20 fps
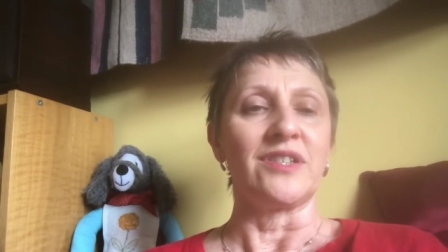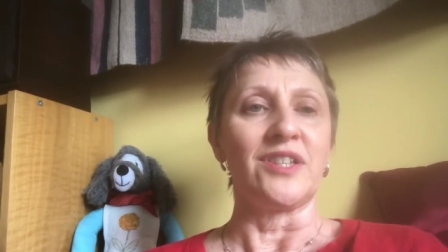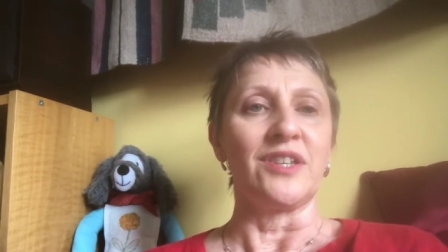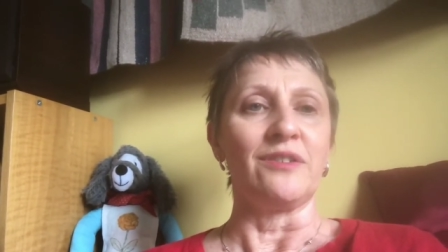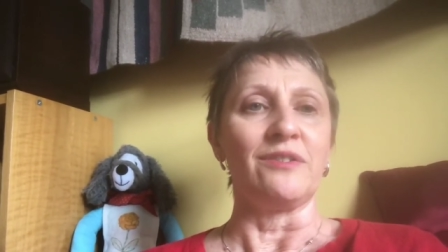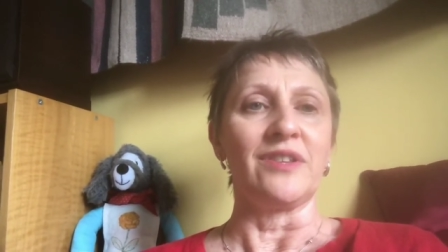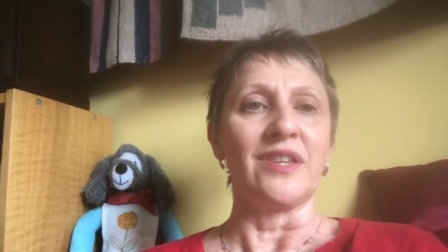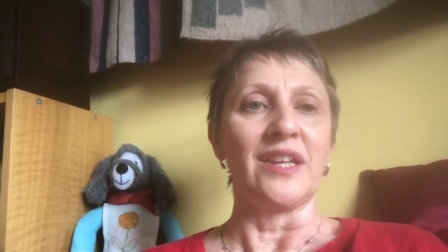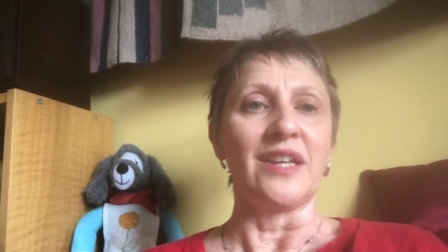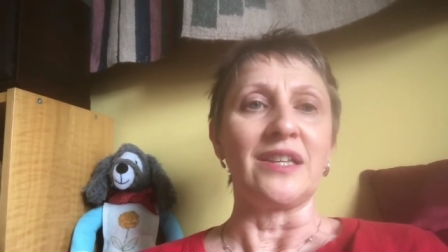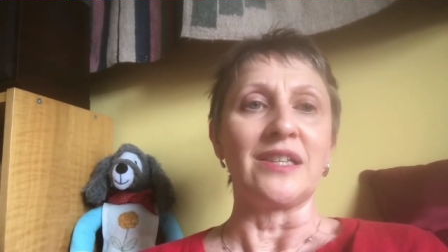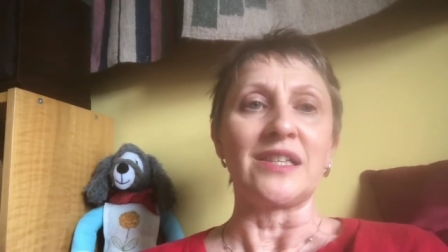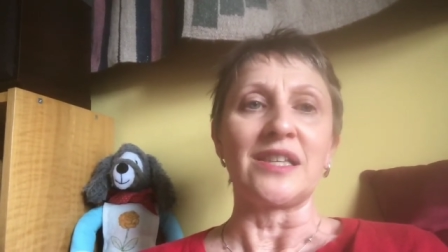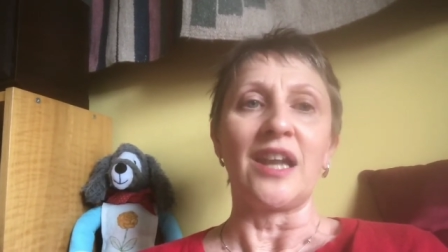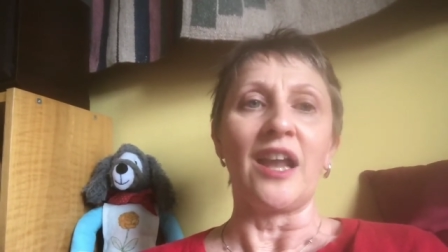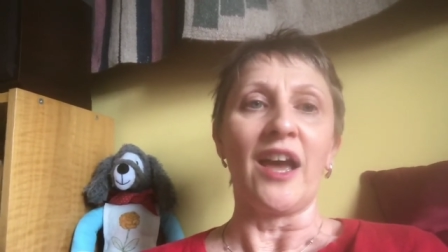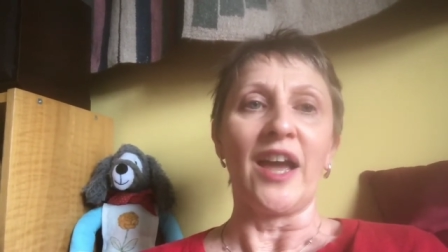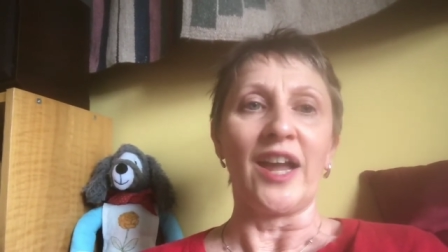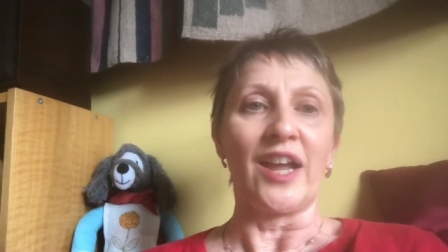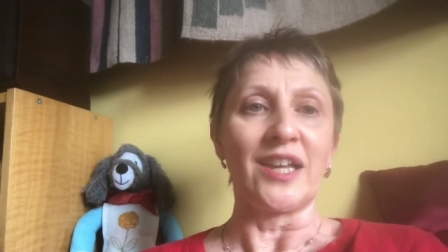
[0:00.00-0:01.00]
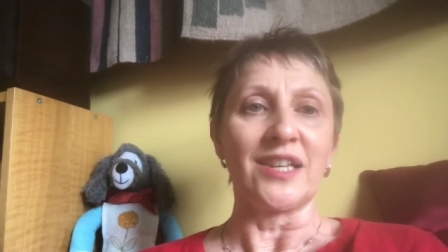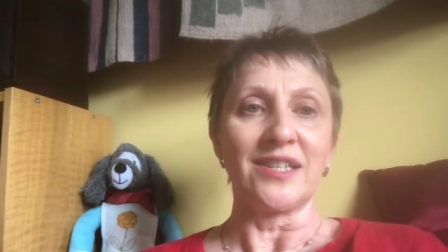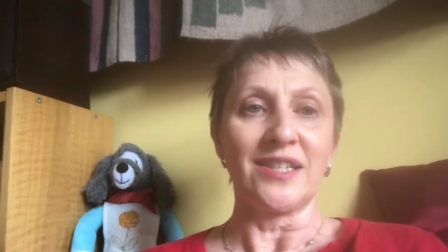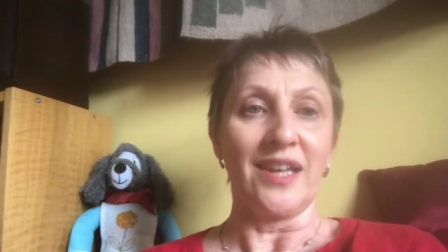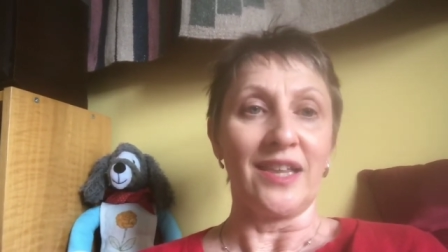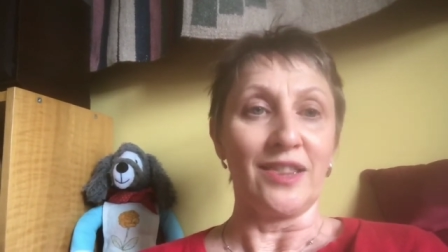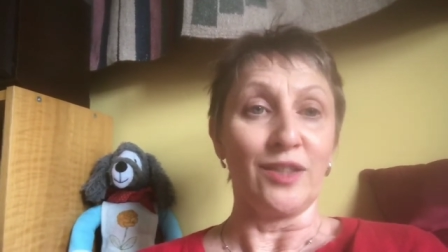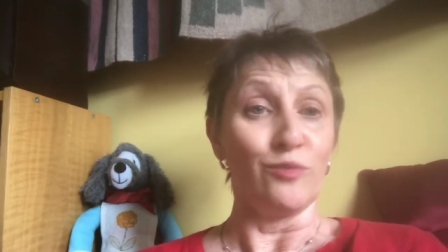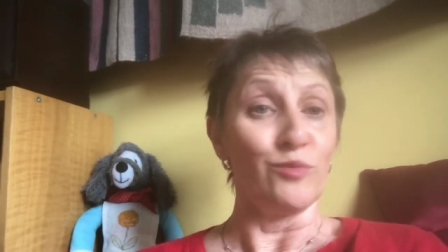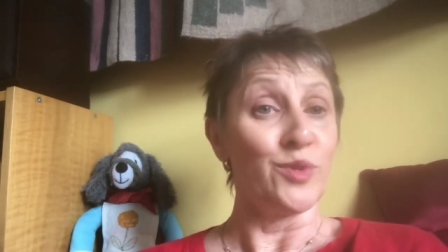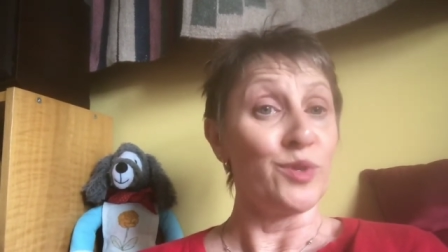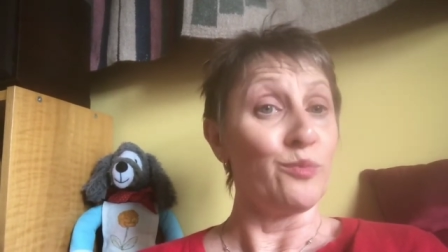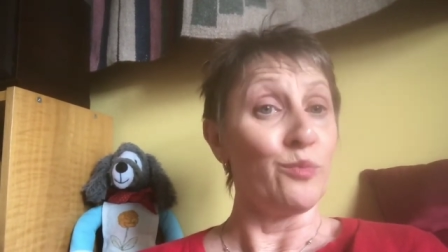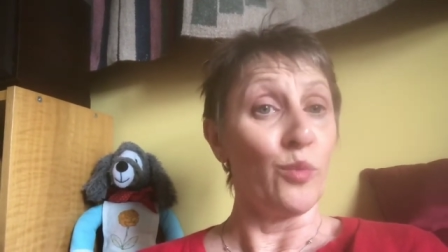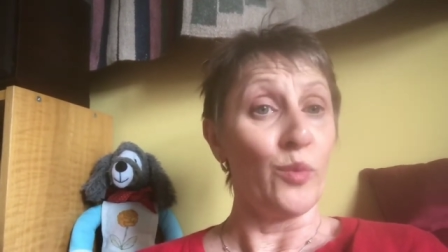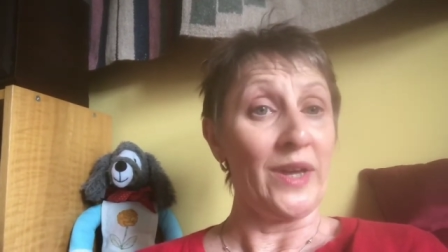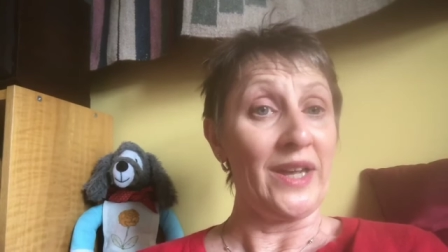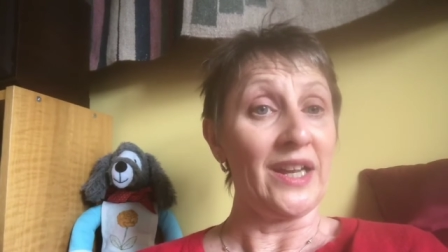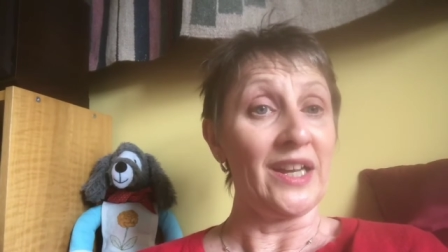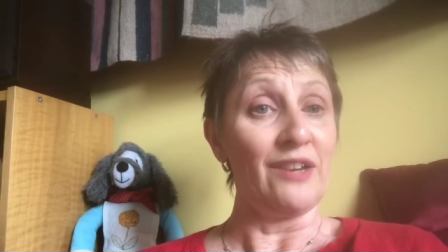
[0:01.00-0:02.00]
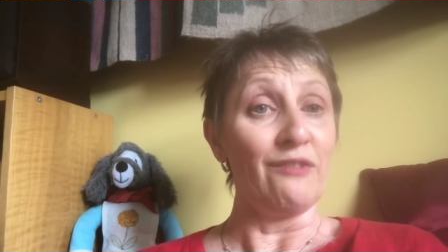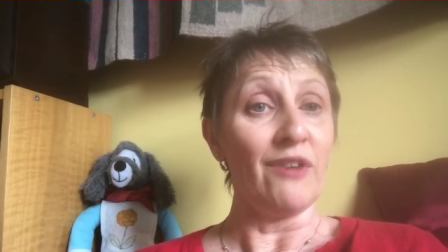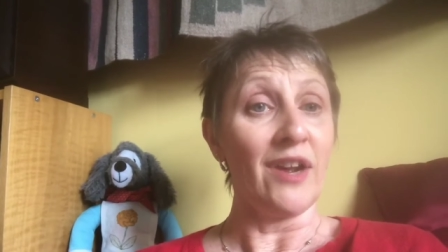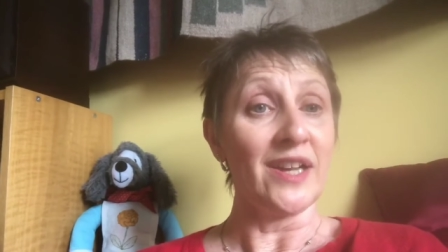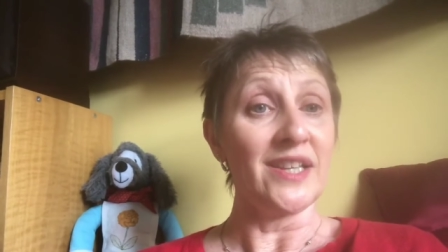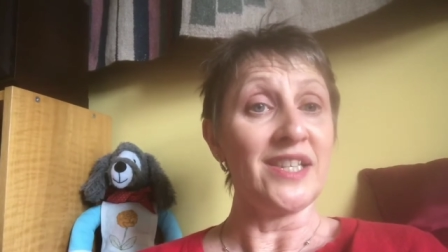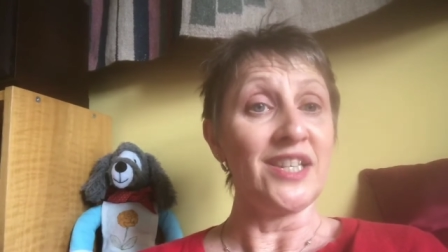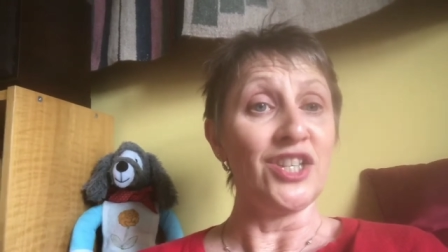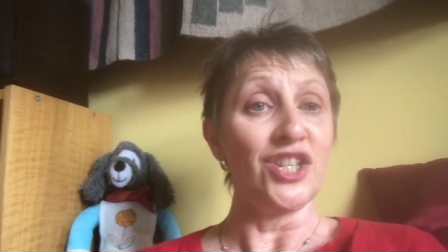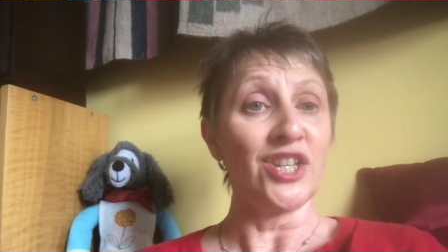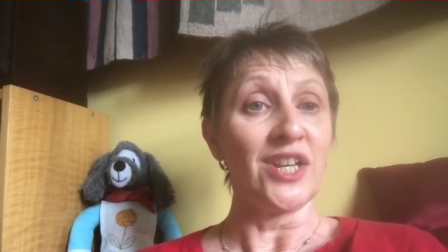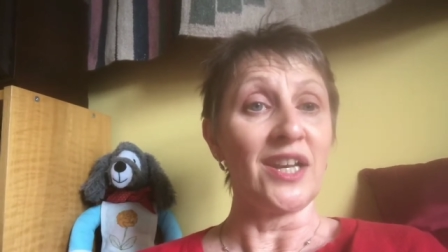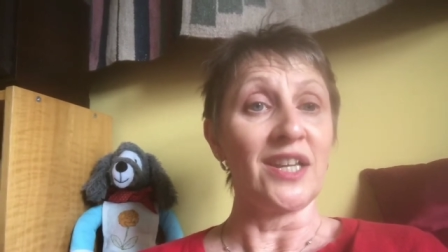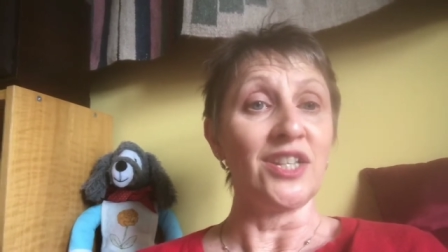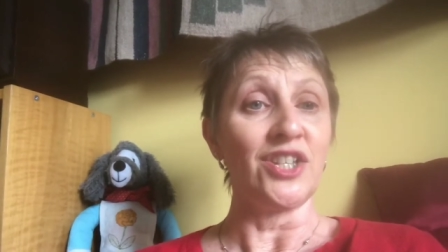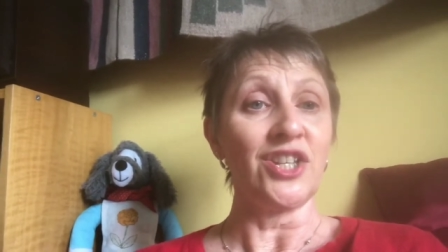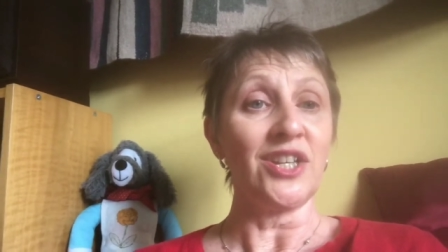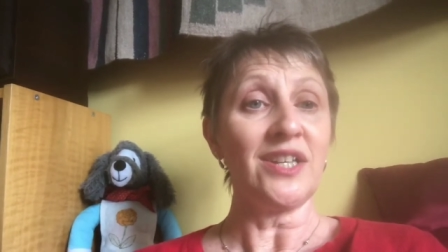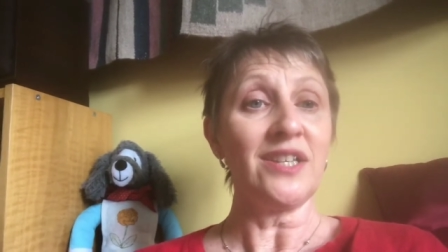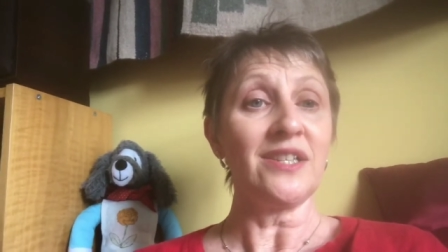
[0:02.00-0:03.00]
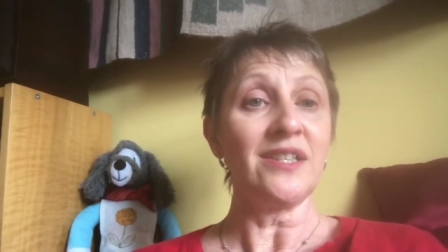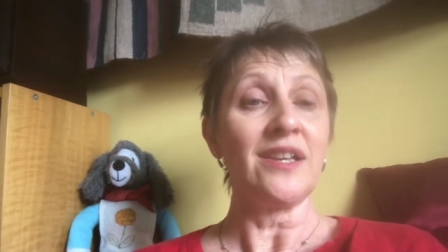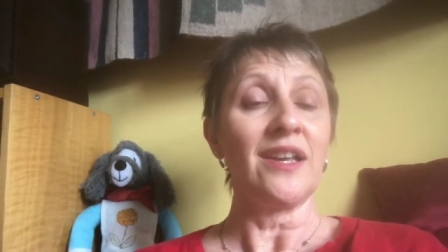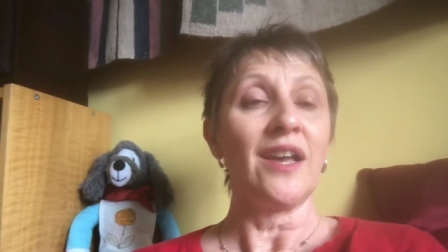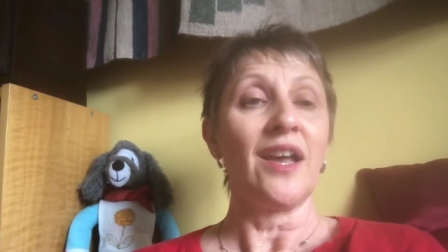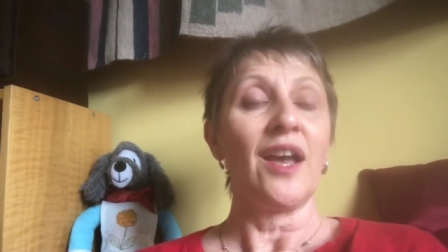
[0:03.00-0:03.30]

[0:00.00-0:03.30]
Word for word: do things like set them some weekly writing challenges